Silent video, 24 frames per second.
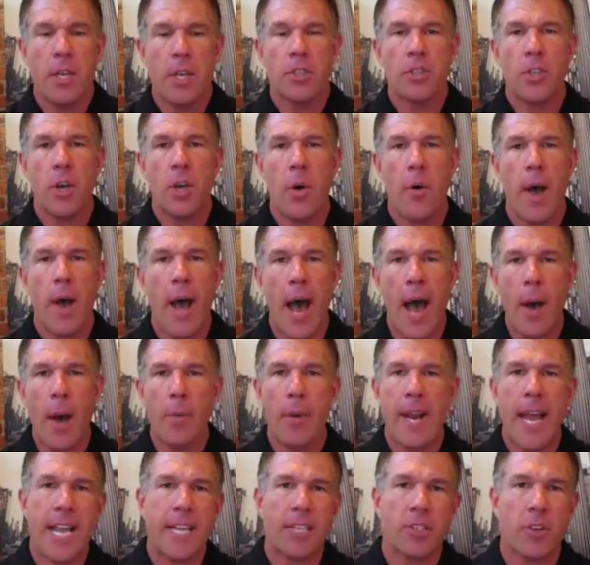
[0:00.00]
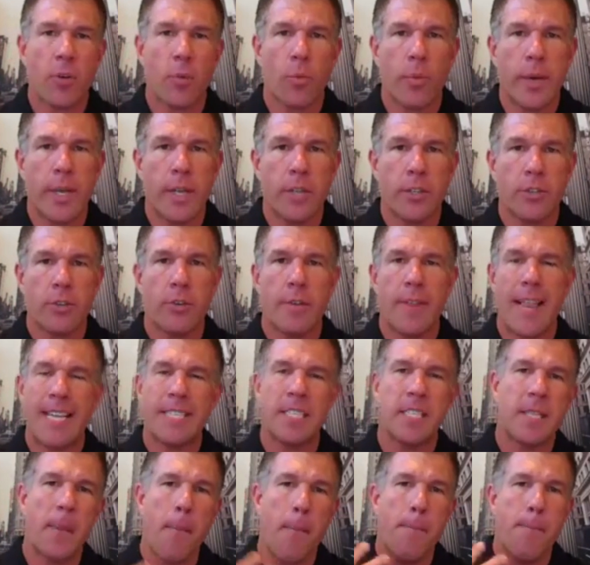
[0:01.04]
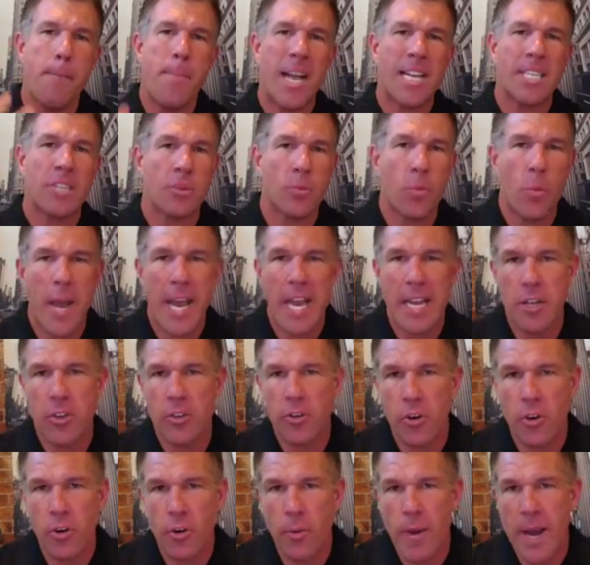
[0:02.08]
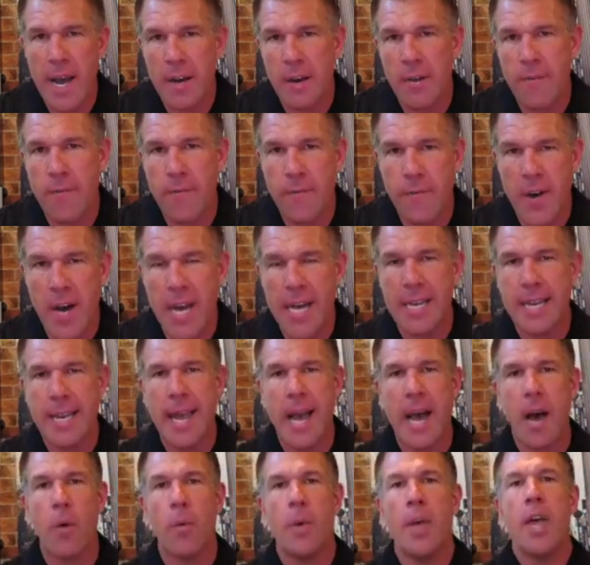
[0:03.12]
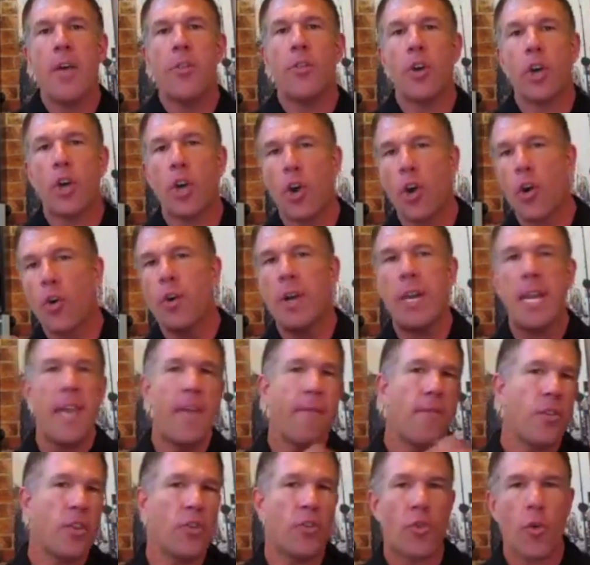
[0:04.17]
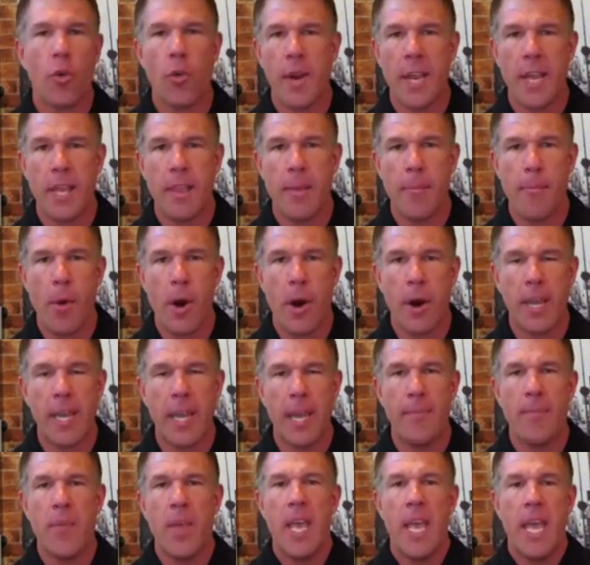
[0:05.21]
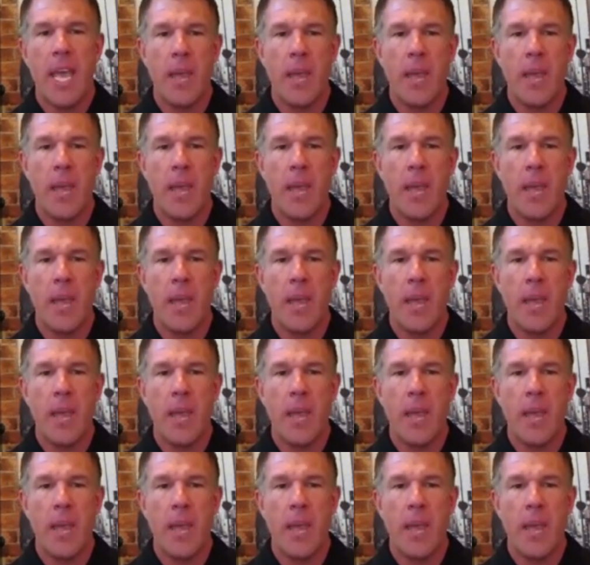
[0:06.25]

So I would ask a realtor. That's the best way to turn around and find out the current inventory in the market.